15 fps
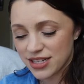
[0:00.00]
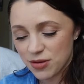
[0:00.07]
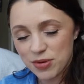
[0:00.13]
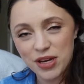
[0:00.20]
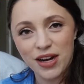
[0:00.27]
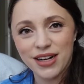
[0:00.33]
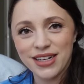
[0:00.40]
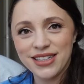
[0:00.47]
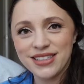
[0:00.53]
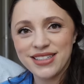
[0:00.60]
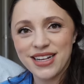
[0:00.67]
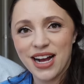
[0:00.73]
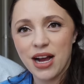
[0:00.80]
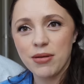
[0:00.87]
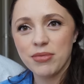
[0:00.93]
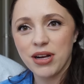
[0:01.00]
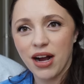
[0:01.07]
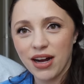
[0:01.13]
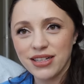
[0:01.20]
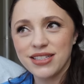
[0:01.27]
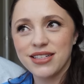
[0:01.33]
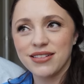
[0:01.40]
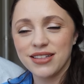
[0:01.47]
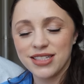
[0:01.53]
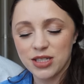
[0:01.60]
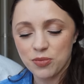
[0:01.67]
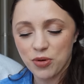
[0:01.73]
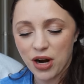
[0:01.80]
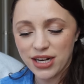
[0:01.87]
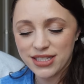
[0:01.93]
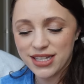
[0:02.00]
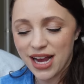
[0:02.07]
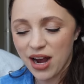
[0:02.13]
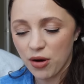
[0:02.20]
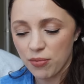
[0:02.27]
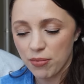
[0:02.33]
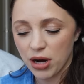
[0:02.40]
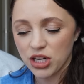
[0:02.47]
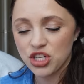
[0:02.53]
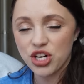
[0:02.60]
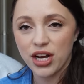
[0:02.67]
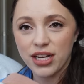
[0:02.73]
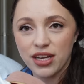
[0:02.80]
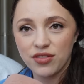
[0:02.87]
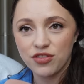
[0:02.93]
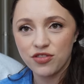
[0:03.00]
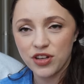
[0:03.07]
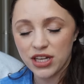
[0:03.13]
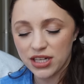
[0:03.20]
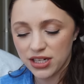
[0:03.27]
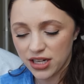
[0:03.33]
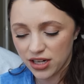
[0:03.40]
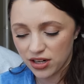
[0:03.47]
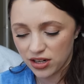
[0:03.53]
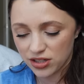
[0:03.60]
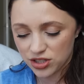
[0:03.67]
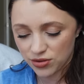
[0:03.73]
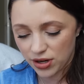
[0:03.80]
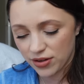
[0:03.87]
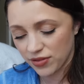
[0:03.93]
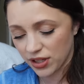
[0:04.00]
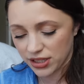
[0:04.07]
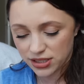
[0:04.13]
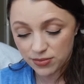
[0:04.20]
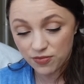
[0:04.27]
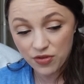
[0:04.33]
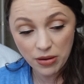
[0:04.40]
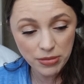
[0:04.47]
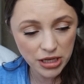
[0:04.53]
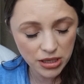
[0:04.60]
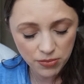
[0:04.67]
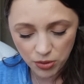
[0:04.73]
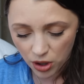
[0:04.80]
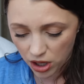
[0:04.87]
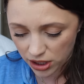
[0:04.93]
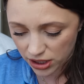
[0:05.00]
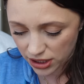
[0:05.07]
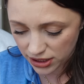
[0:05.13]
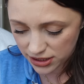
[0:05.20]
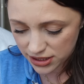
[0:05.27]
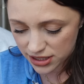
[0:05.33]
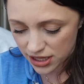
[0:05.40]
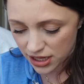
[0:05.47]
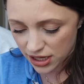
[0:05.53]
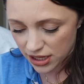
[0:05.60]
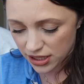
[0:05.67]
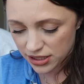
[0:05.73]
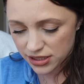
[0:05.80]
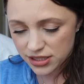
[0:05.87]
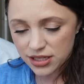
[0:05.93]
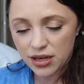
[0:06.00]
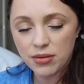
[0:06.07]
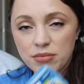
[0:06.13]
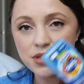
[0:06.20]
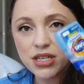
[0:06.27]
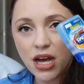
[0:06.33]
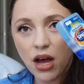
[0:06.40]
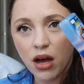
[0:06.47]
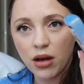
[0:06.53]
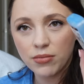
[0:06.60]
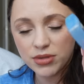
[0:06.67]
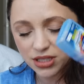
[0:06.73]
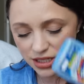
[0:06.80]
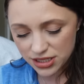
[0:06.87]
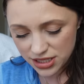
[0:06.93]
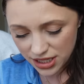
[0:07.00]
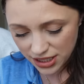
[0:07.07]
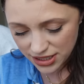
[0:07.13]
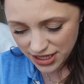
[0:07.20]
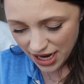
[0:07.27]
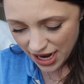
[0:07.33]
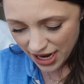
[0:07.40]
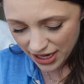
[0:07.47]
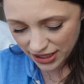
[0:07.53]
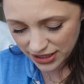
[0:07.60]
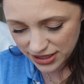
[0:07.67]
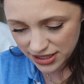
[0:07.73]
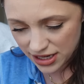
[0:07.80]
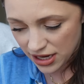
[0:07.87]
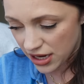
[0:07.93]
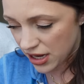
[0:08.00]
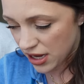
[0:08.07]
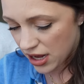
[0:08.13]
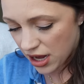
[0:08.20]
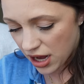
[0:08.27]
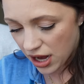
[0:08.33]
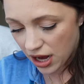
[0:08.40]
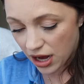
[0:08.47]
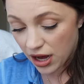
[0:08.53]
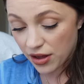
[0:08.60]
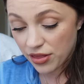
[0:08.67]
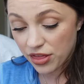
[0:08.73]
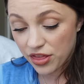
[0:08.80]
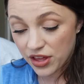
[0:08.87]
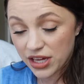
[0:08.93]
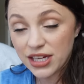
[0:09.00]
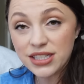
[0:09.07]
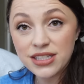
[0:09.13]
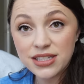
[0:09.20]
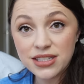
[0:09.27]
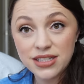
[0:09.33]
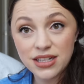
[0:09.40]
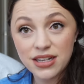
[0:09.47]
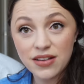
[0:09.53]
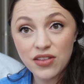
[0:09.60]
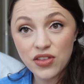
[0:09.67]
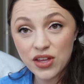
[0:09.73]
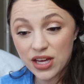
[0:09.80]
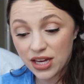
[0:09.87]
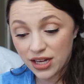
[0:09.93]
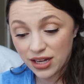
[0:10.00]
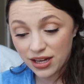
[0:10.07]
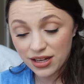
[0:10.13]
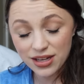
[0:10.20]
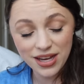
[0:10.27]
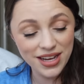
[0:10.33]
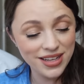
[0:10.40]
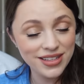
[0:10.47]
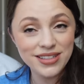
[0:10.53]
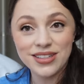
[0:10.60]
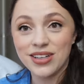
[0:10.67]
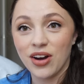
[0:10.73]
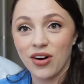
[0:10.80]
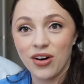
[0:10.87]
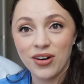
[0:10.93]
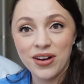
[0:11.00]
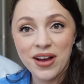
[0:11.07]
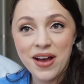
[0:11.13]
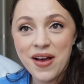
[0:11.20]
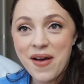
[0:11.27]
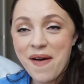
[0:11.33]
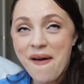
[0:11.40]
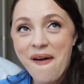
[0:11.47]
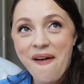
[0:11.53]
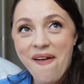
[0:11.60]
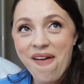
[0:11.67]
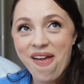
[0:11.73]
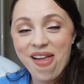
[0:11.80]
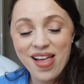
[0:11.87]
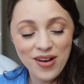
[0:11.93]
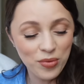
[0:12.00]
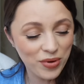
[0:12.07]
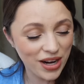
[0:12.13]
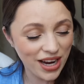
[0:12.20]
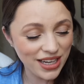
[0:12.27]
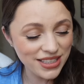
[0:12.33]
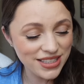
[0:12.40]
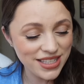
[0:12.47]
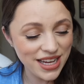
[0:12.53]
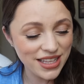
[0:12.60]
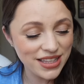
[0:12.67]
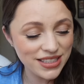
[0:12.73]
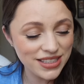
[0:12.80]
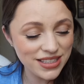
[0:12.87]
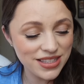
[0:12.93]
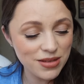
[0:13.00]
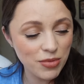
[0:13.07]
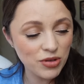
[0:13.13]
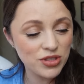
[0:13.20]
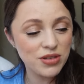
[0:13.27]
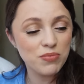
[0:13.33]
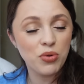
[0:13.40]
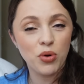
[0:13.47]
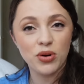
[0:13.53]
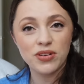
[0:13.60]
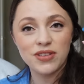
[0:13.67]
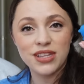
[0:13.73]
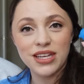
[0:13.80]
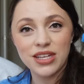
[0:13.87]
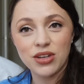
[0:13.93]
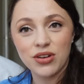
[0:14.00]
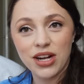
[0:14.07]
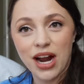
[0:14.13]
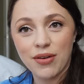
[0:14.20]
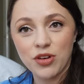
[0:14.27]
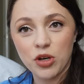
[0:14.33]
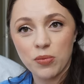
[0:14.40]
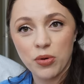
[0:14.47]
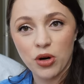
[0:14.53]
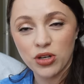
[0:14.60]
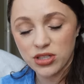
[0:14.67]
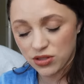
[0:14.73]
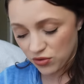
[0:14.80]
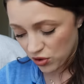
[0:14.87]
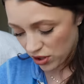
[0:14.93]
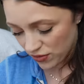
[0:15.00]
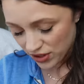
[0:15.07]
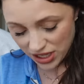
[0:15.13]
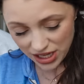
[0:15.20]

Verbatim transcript: to be honest, I'm constantly surprised at how much I can fit in here. So I have like some feminine products, some Tums and Tic Tacs. This thing, y'all, when I say this is the most important thing you can have in your purse if you have a